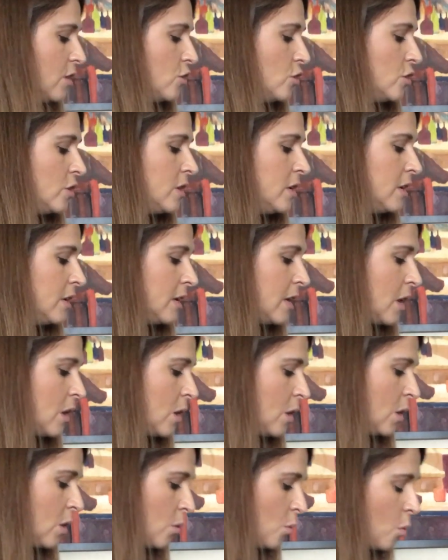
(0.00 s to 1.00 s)
She
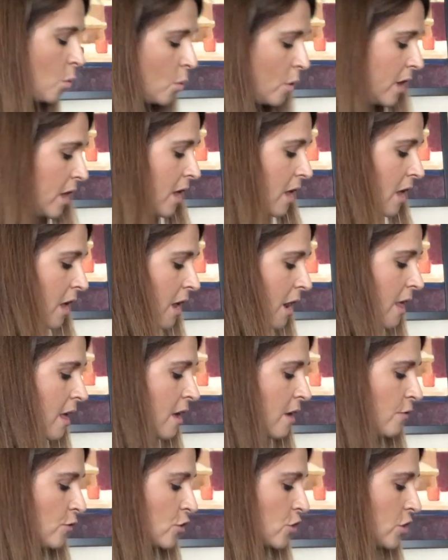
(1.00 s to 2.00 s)
can
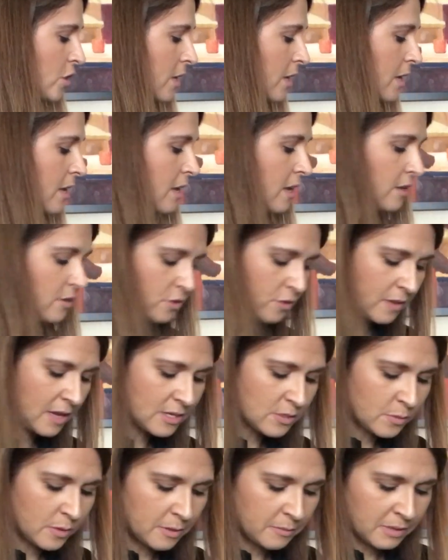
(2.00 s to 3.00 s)
wait if she... So
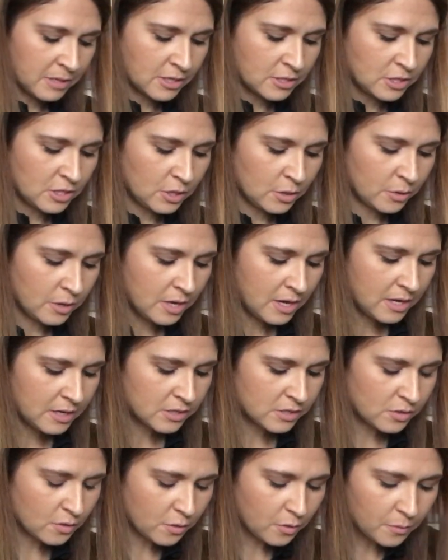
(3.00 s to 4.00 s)
that's what I'm going to do.
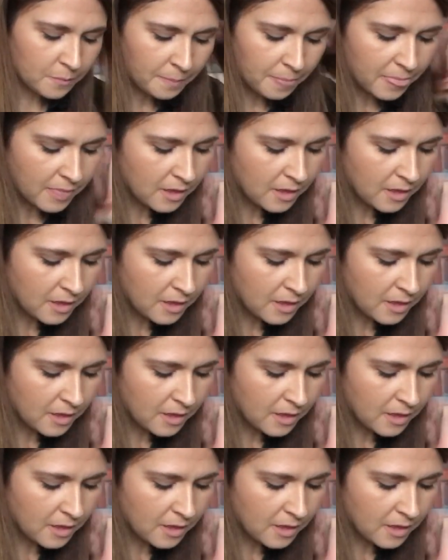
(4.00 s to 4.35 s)
So